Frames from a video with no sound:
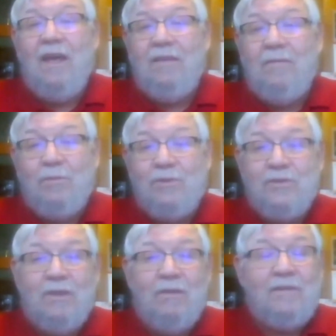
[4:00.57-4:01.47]
and
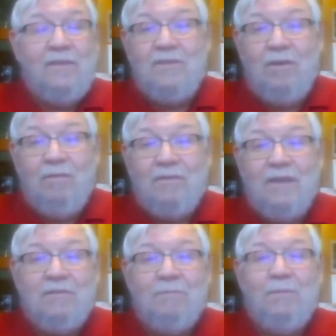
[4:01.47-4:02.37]
Brazil, it doesn't always
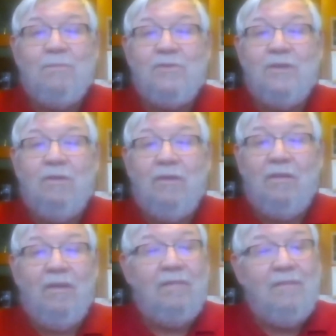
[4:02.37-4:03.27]
have to be Brazil
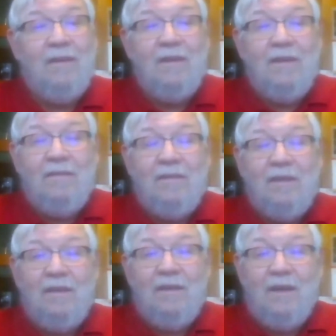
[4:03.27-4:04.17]
here, and
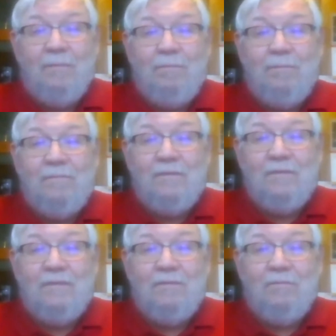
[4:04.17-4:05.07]
the
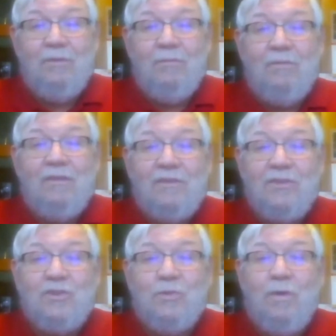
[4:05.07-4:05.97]

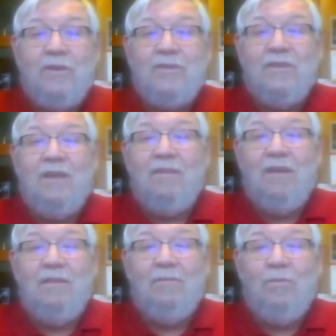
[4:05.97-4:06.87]
situation
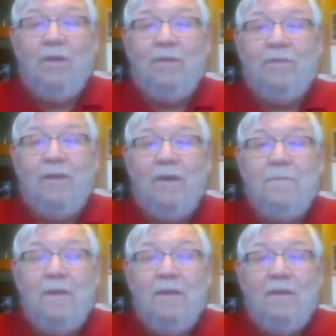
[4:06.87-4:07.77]
dealing with
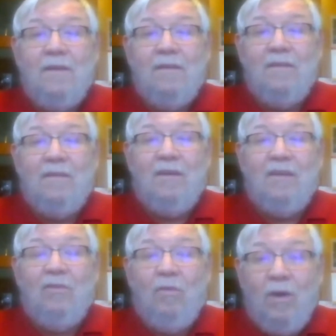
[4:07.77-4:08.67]
a
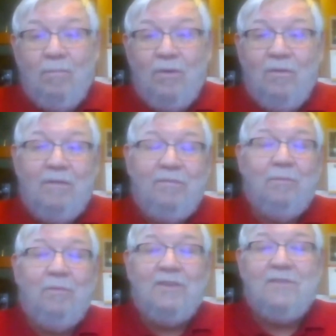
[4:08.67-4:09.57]
normal, if
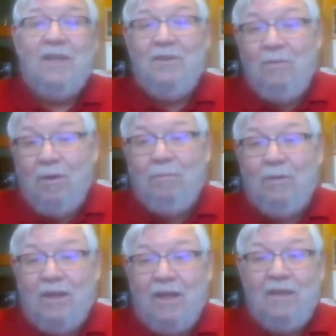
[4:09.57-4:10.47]
you want to say
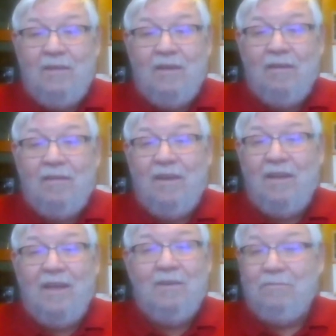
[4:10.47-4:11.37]
normal La Niña,
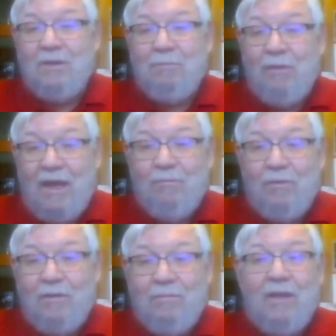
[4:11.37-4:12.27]
and I don't think we have
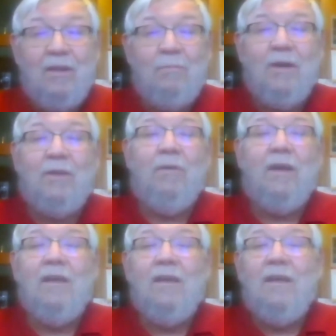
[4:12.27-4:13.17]
one right now, by the
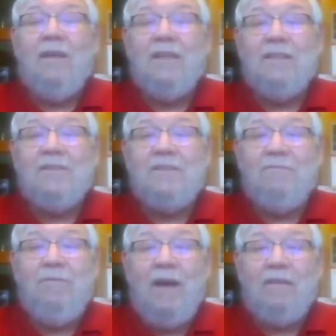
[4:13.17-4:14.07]
way, is
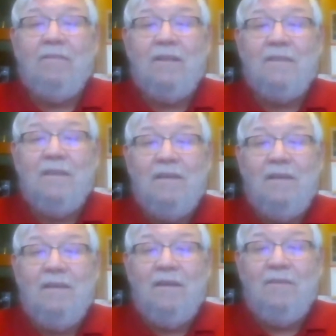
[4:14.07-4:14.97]
the fact that
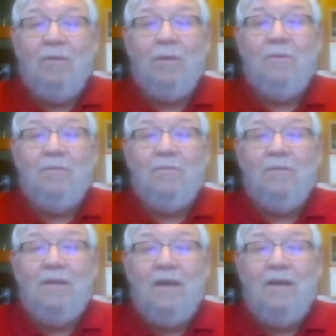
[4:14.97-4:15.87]
a normal